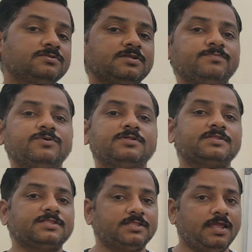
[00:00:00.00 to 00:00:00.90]
those inputs
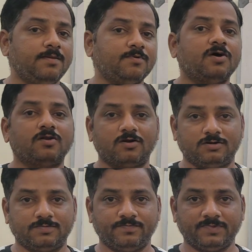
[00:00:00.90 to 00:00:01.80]
are same or
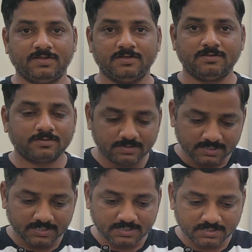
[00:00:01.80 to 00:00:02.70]
not. So you
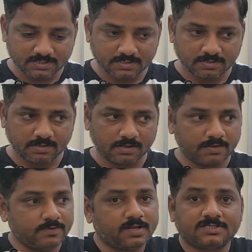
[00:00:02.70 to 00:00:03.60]
can,
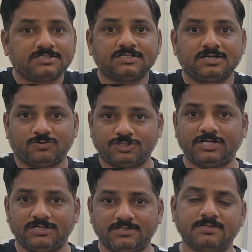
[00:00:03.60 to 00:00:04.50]
I will construct the
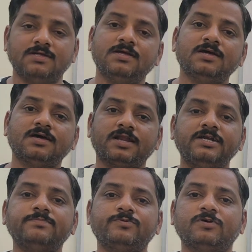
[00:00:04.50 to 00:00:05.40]
question like this.
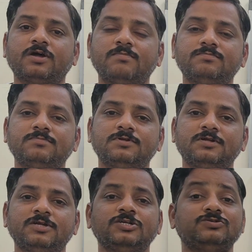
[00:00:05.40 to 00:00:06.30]
Write a program
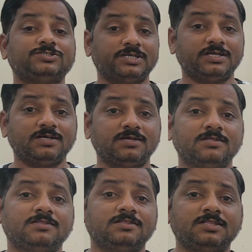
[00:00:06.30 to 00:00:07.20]
to check
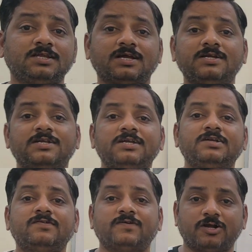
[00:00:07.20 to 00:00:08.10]
the
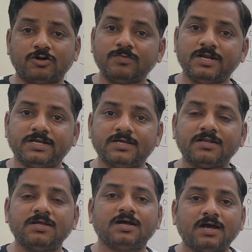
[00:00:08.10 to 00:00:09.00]
content of
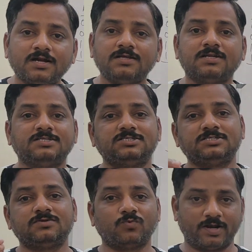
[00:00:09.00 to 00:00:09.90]
accumulator and
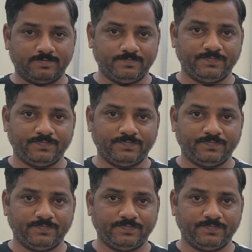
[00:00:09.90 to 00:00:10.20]
register 1.